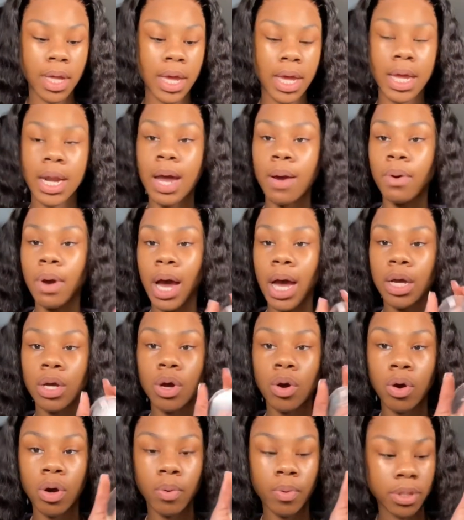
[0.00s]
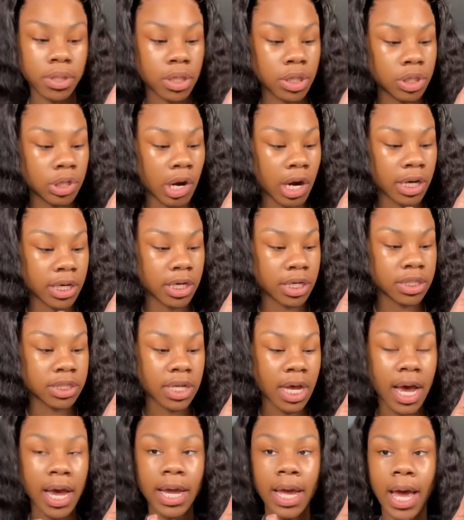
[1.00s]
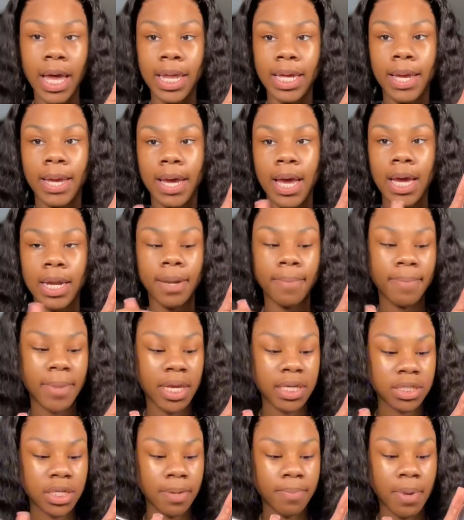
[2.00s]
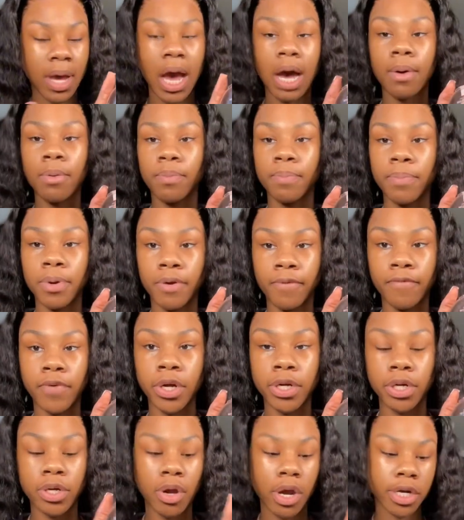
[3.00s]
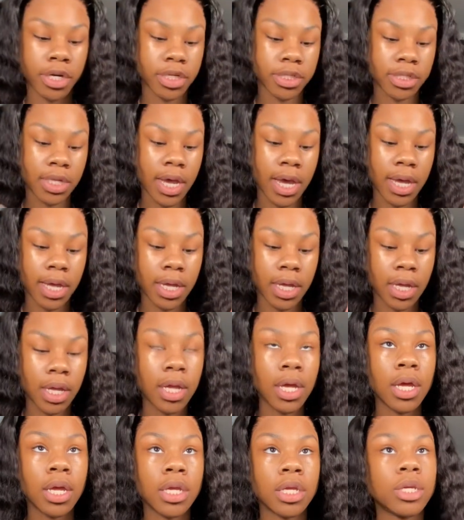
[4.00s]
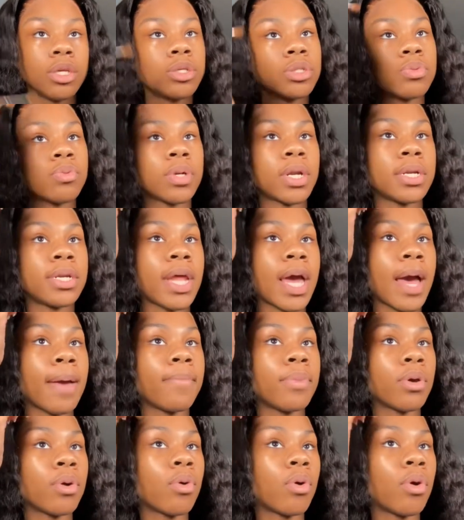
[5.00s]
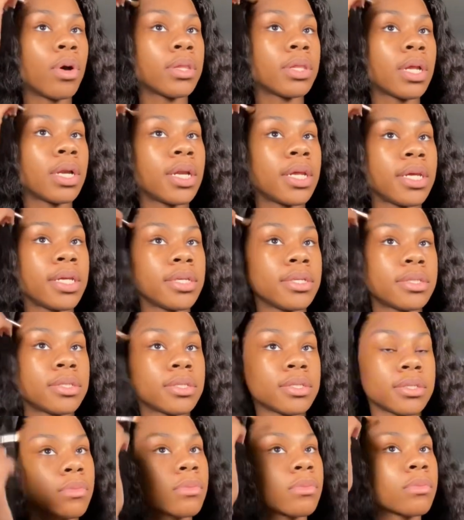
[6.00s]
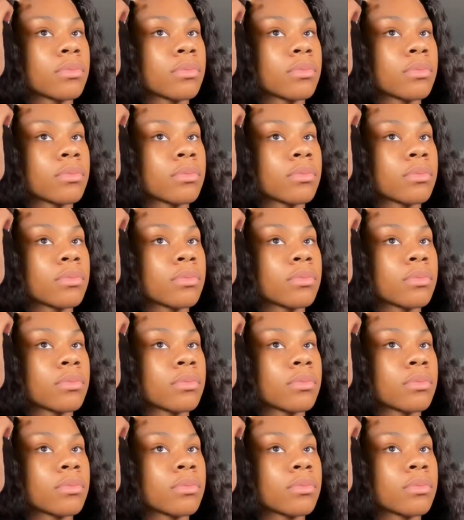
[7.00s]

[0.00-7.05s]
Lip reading: And I go on with the darker side. I like kind of mix it, but I prefer the darker side. You just want to dab it on the lace.